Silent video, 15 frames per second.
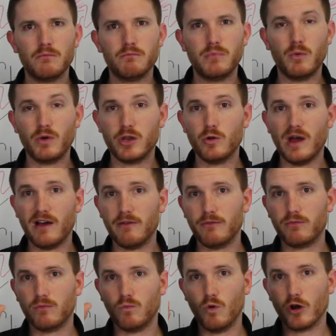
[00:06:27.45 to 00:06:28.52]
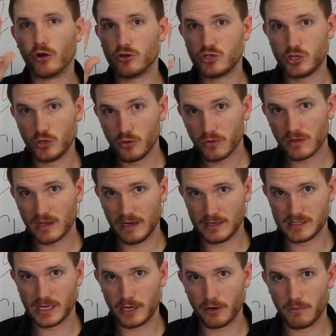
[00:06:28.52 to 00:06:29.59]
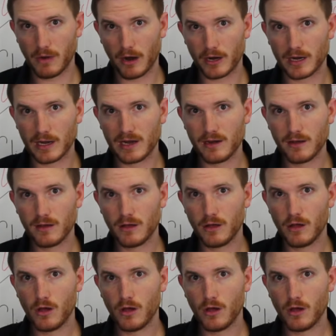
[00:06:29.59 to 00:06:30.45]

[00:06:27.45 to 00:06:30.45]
But when you have one or two things that you're marketing,